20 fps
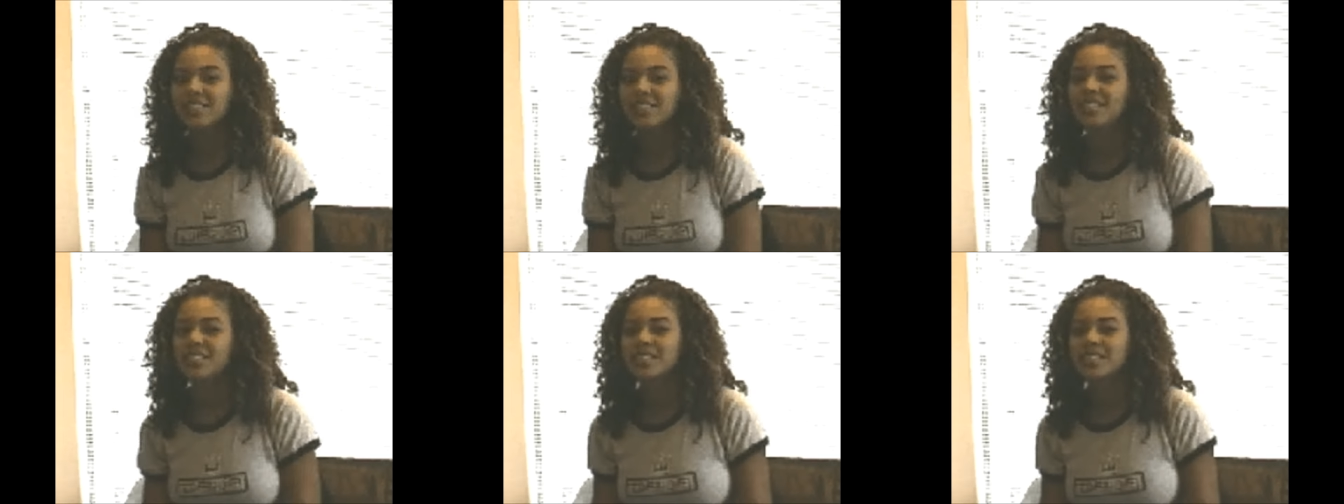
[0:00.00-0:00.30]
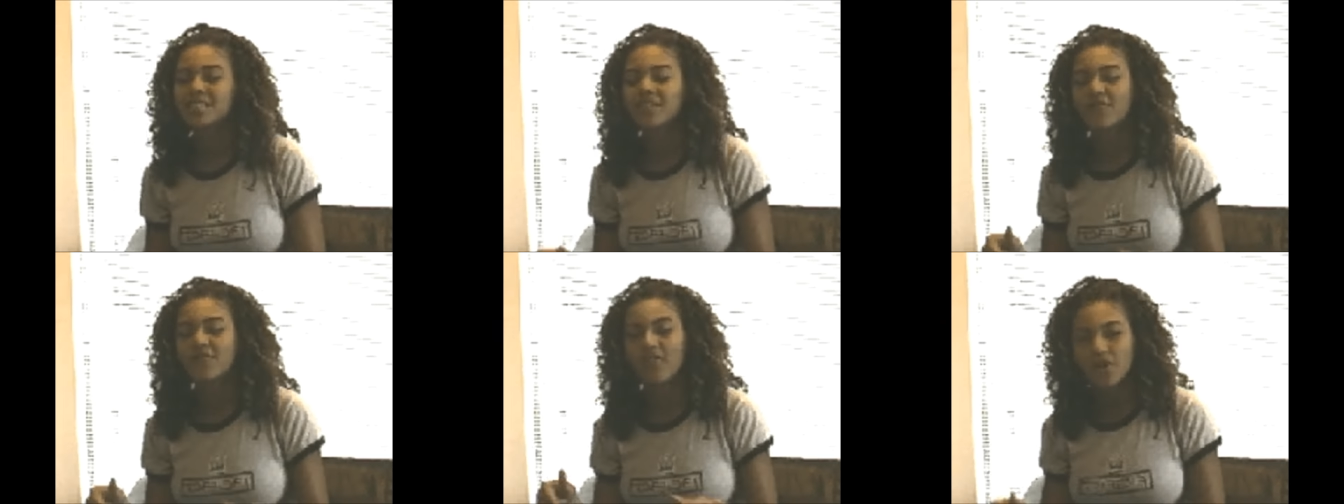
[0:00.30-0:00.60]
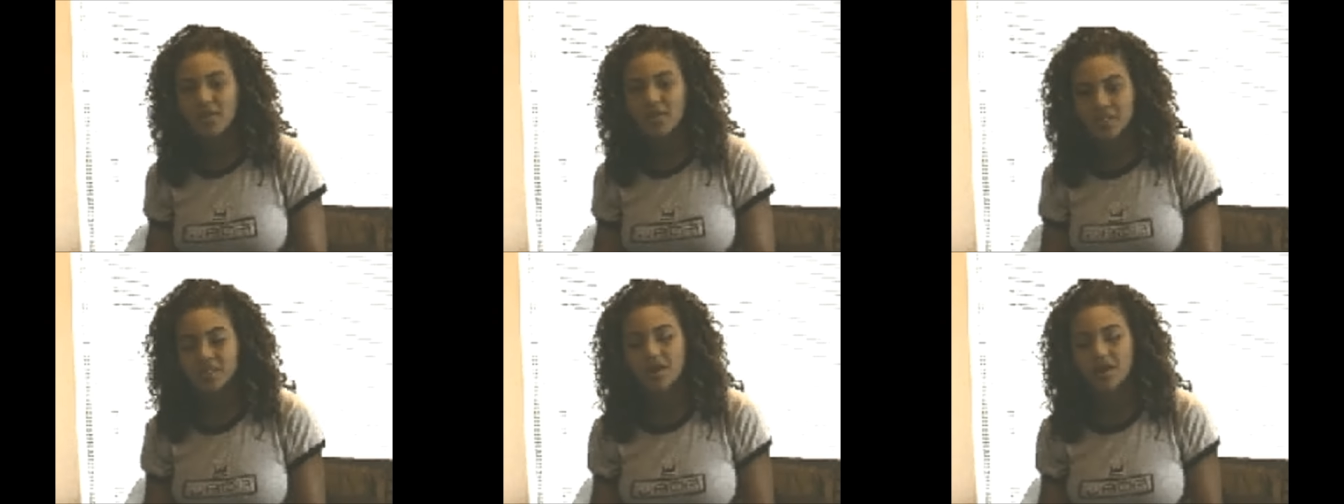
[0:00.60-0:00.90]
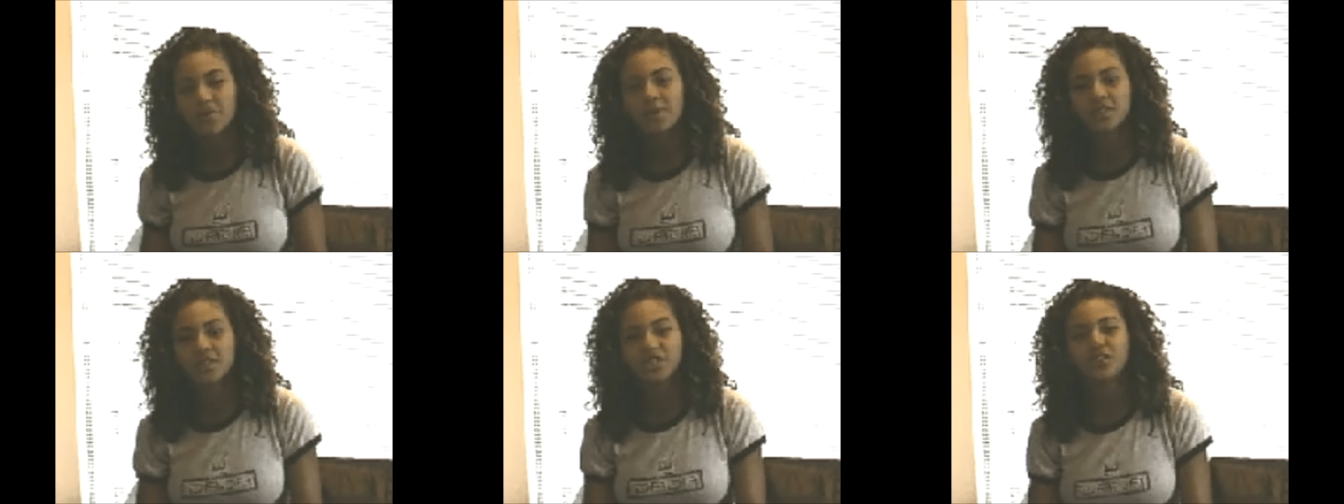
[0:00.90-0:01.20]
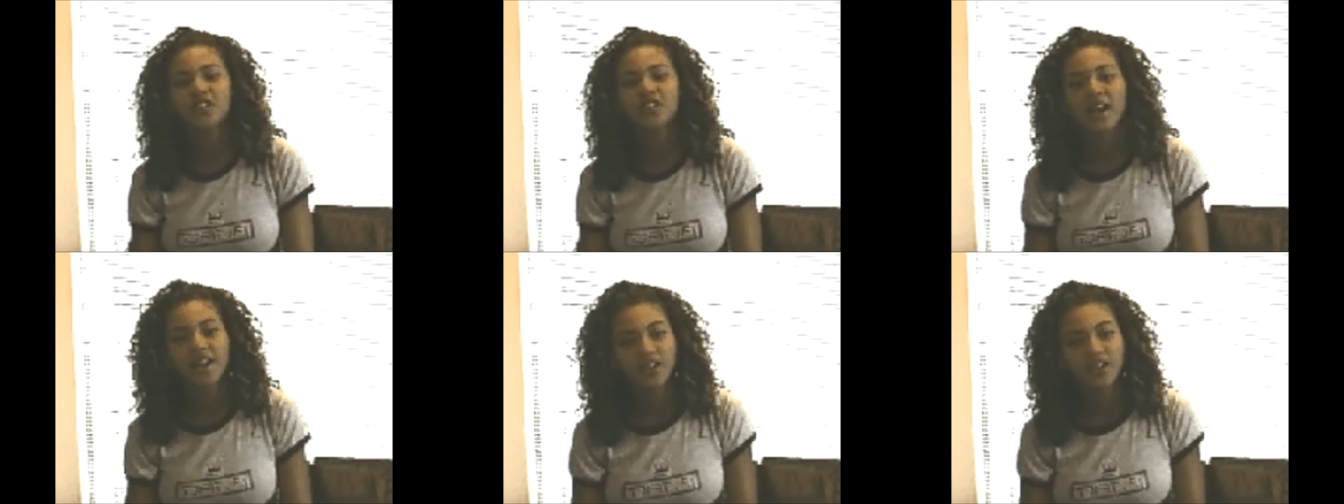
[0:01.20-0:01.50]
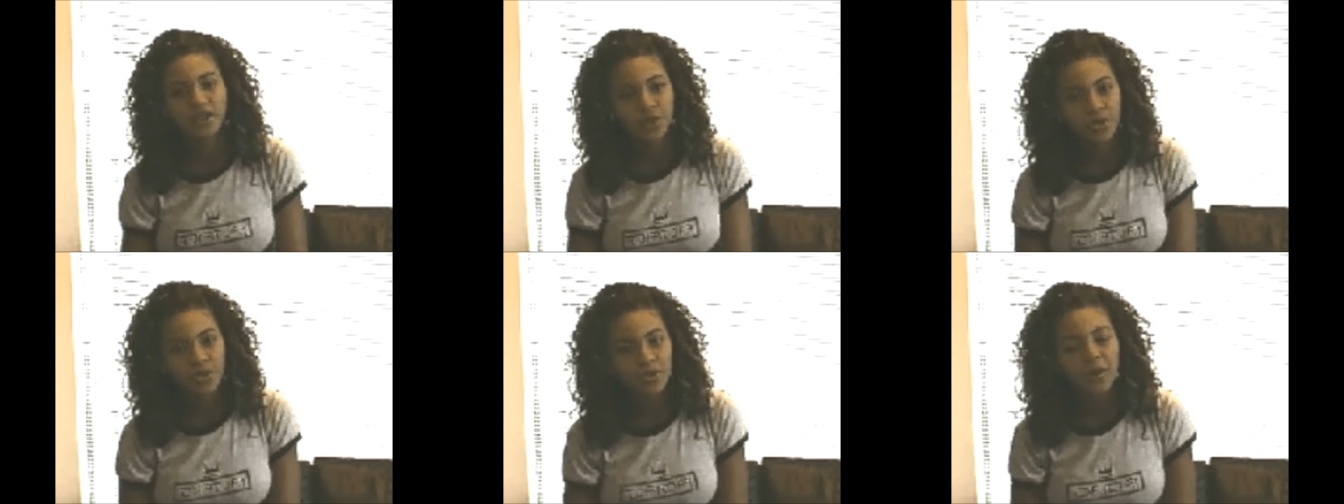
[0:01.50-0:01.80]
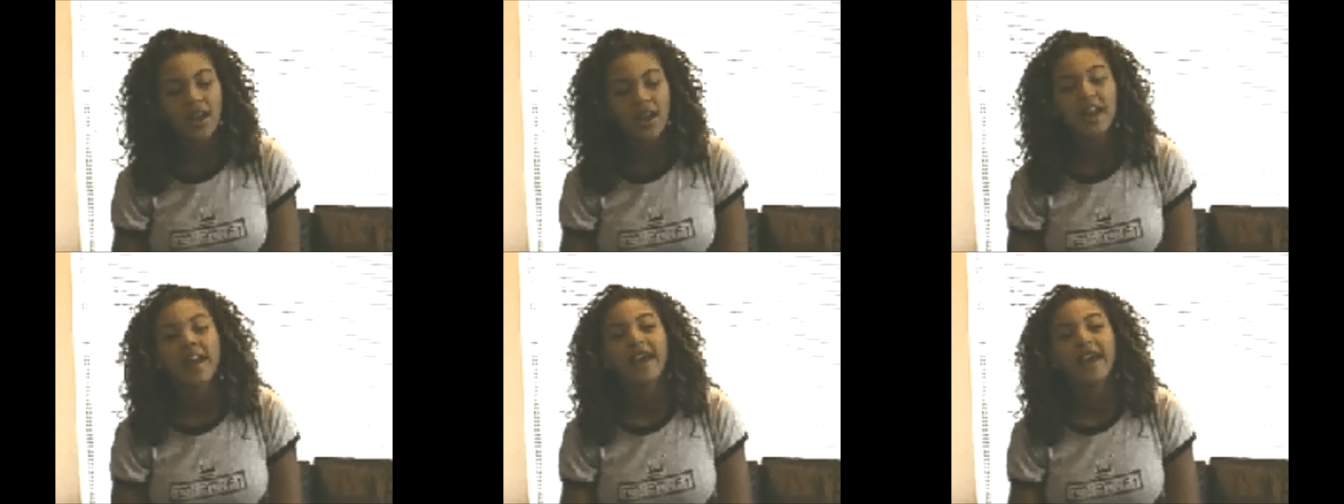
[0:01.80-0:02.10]
Just focus on what you're trying to
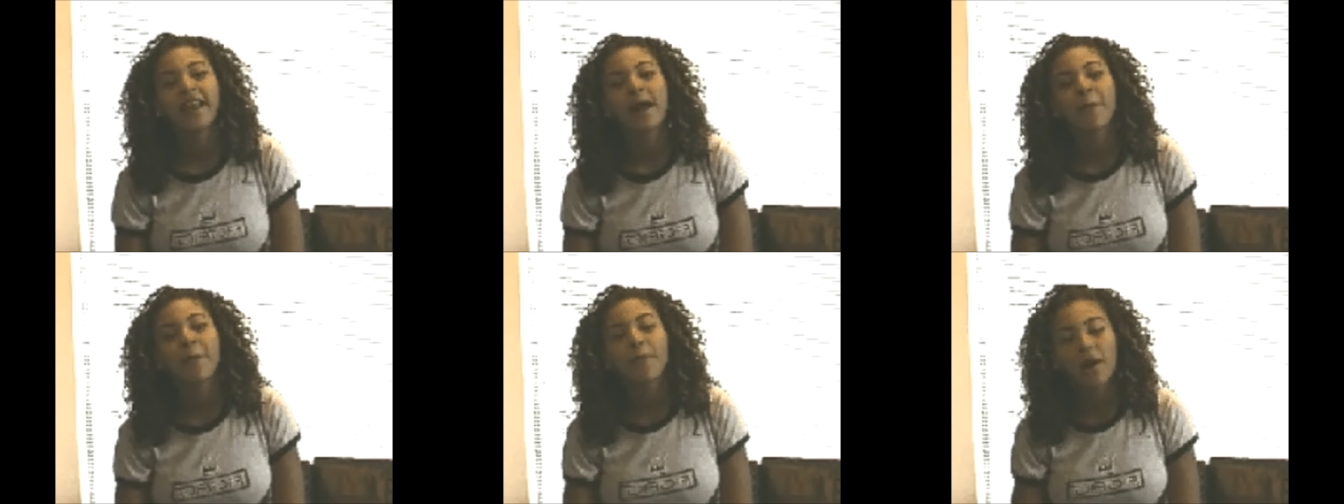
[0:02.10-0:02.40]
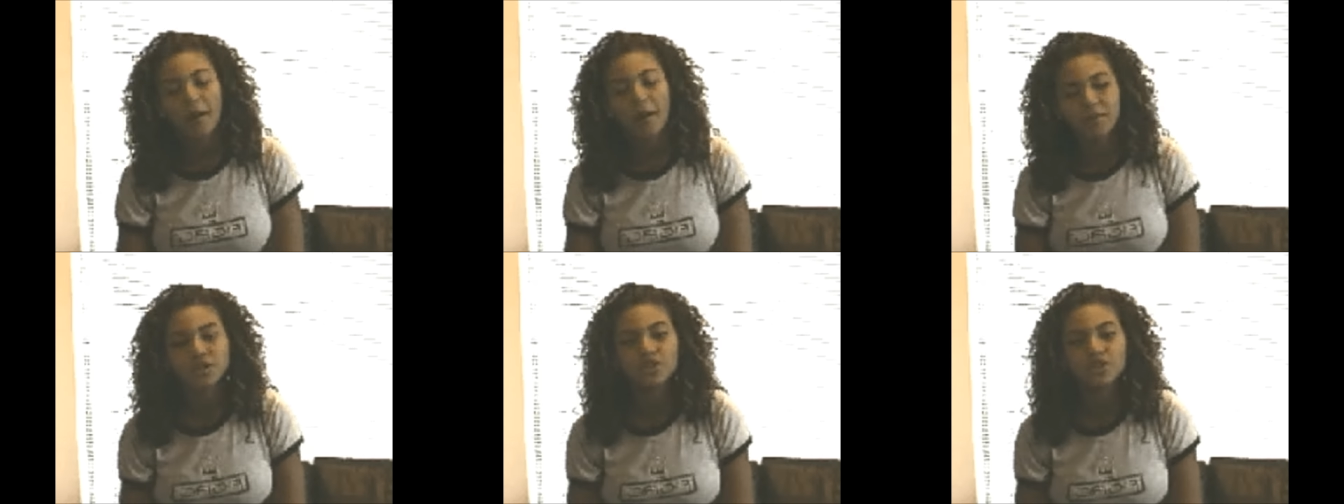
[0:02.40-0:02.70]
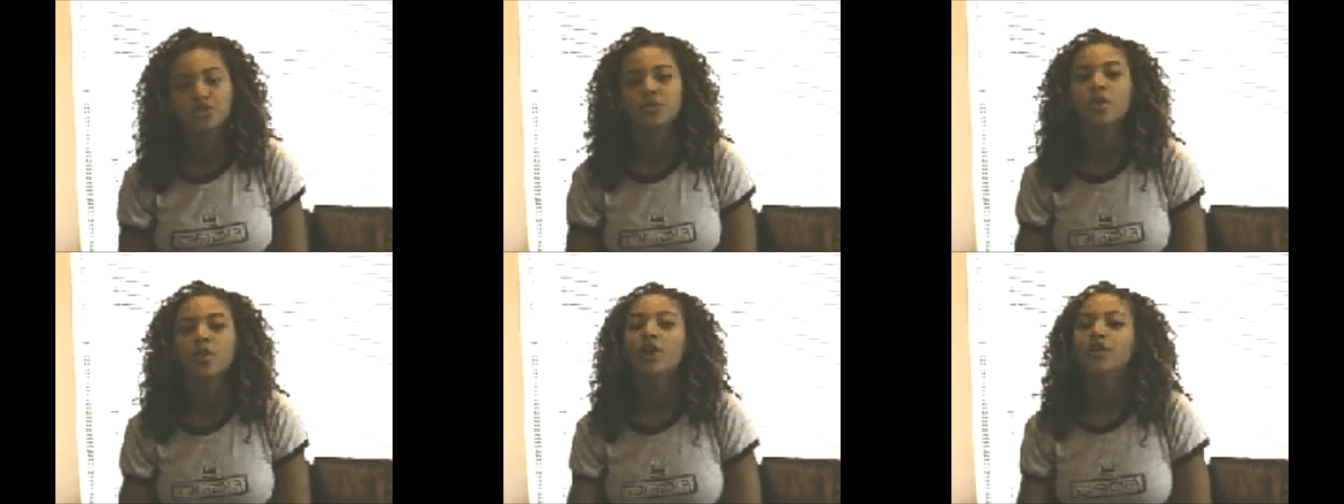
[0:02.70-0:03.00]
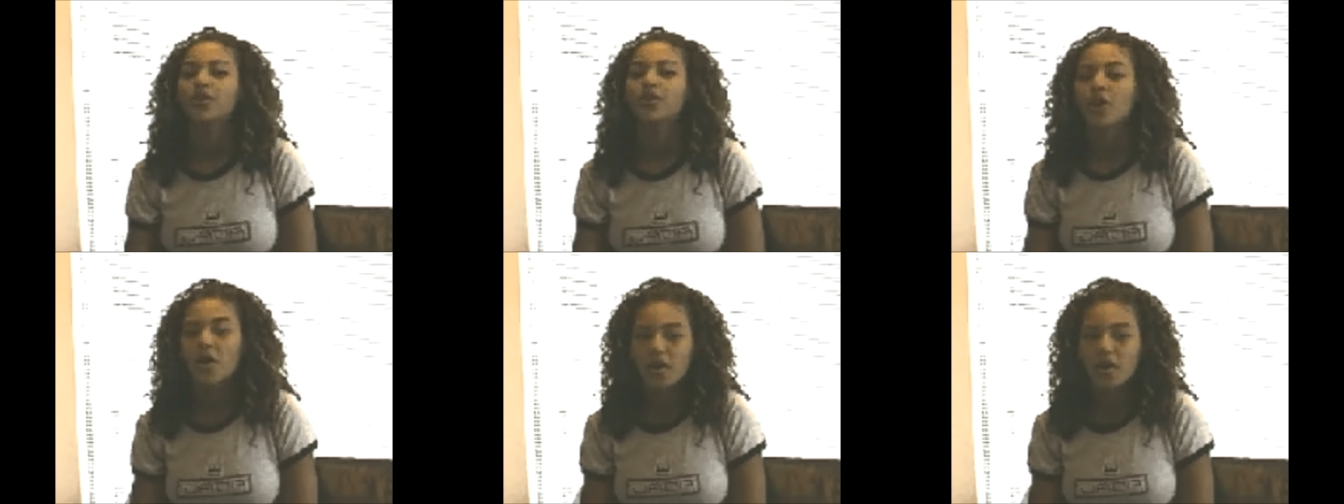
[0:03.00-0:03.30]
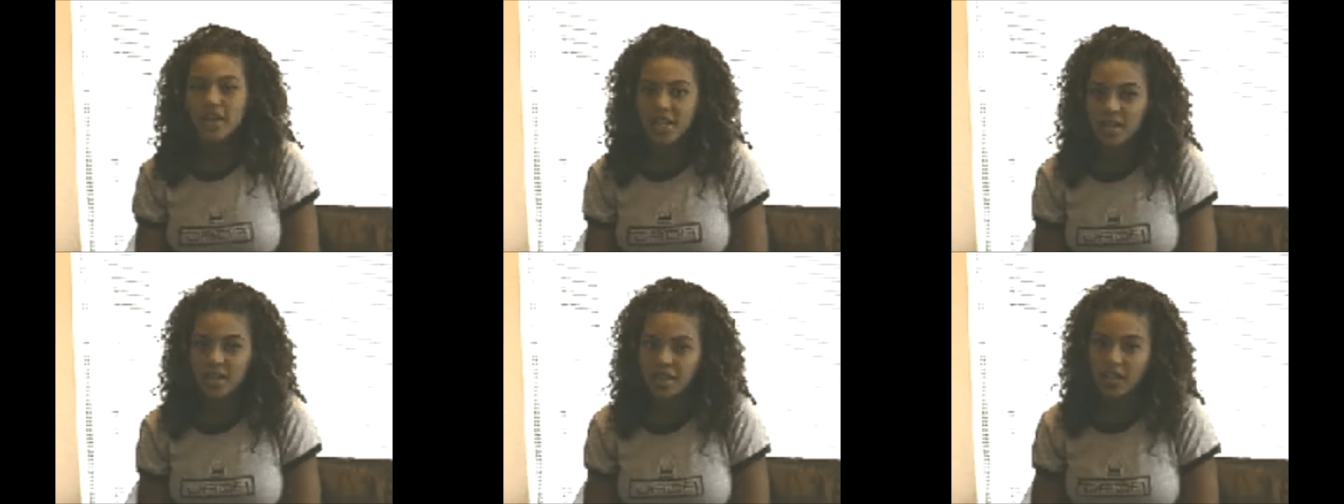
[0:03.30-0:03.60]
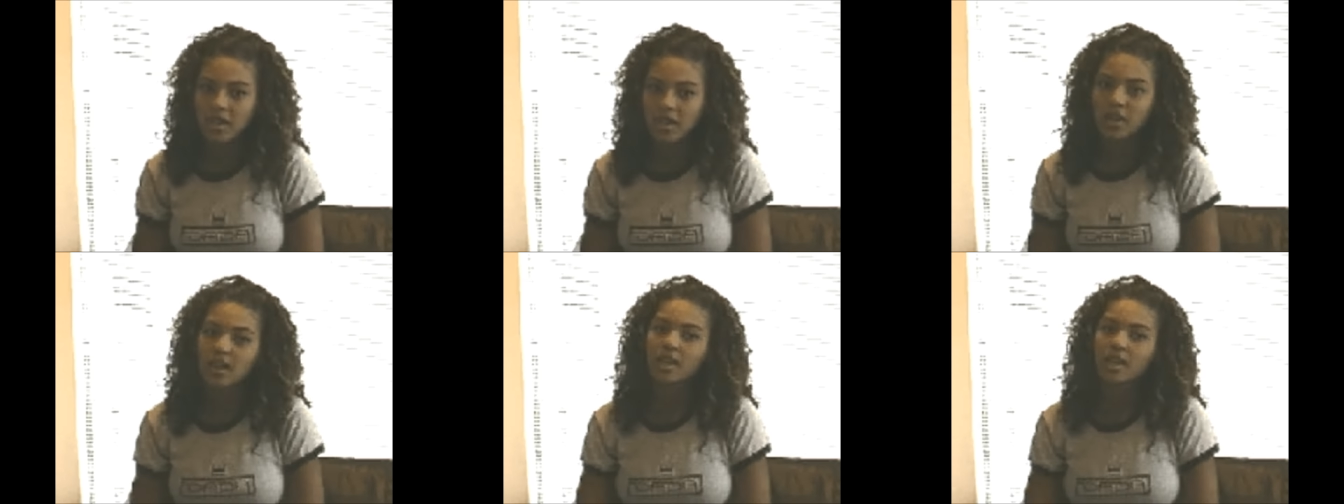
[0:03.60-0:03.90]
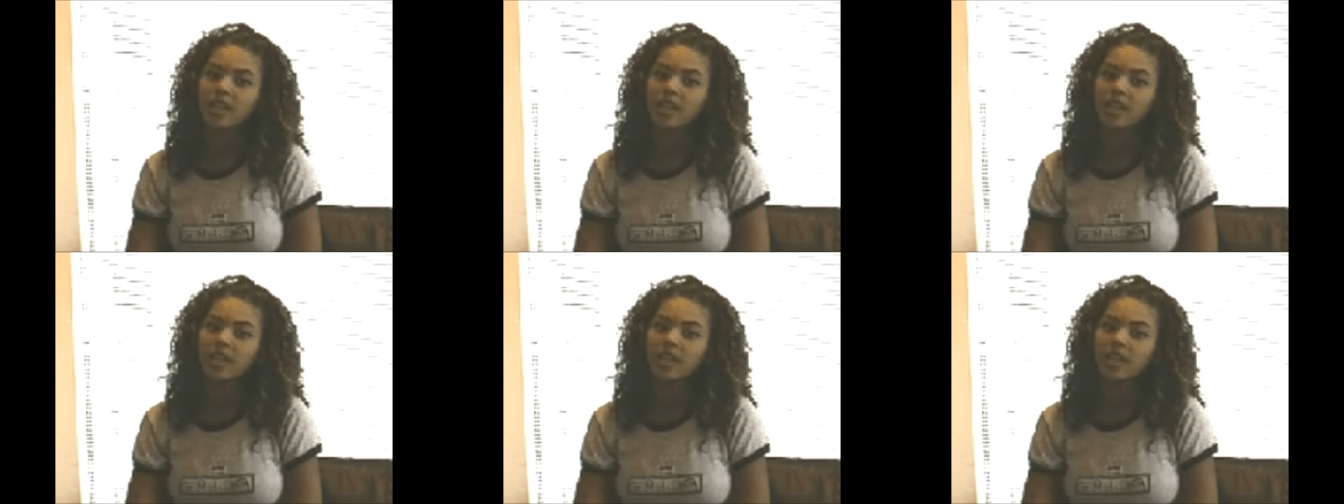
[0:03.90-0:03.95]
do and I promise you, you're going to get it.